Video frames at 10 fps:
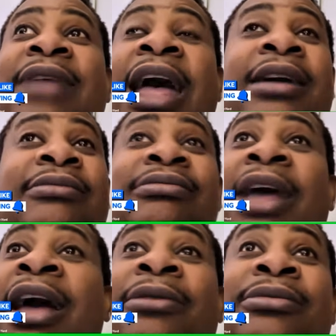I'd
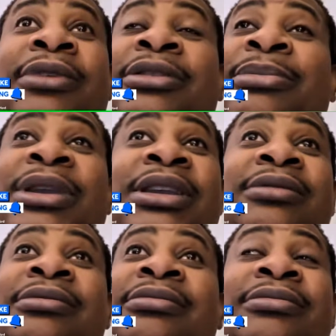rather
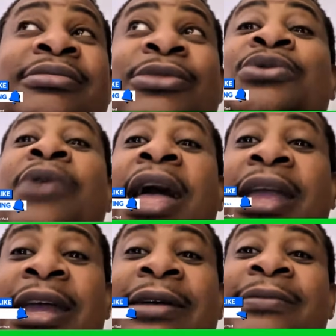be who I
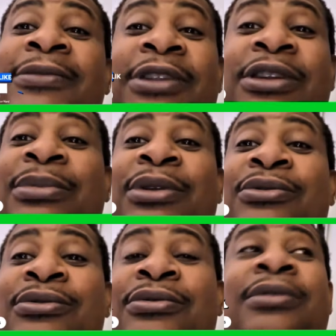am than to be
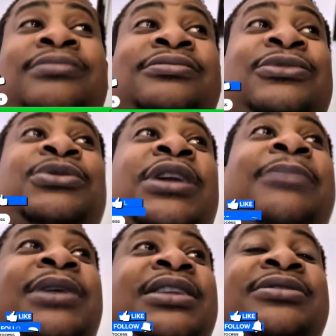who that
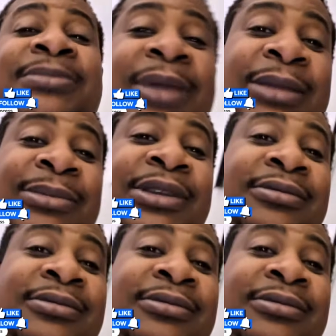medicine made me.